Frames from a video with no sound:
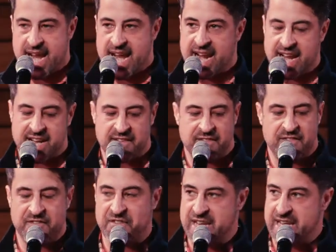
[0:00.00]
And I can
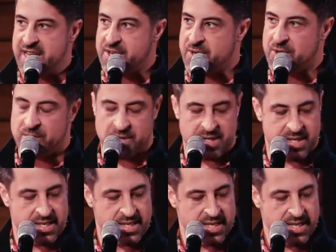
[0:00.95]
feel
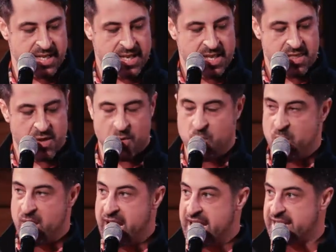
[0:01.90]
the
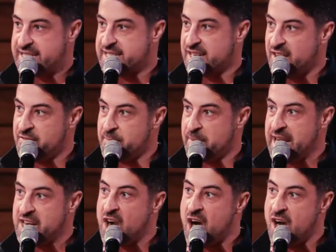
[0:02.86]
weight of
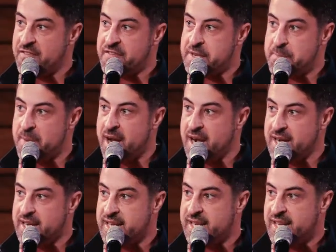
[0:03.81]
my coffee mug
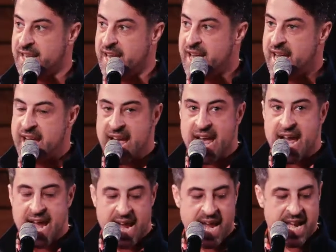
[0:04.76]

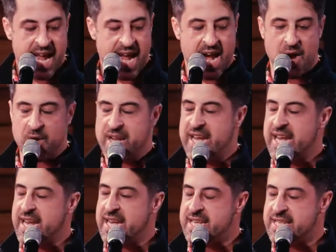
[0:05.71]
and how
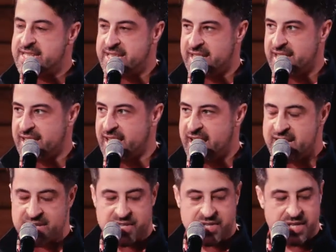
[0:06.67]
easy
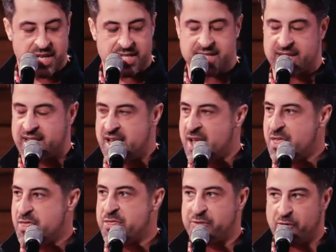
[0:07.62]
and just
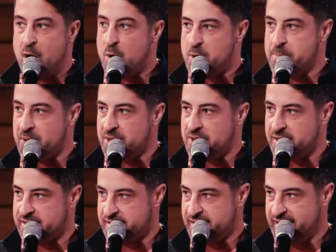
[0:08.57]
throwable
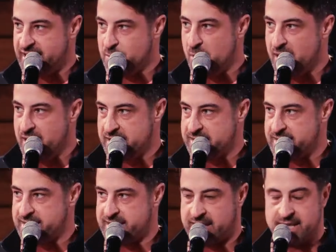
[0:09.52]
it
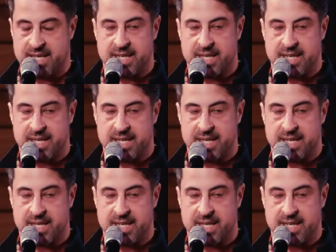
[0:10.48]
was.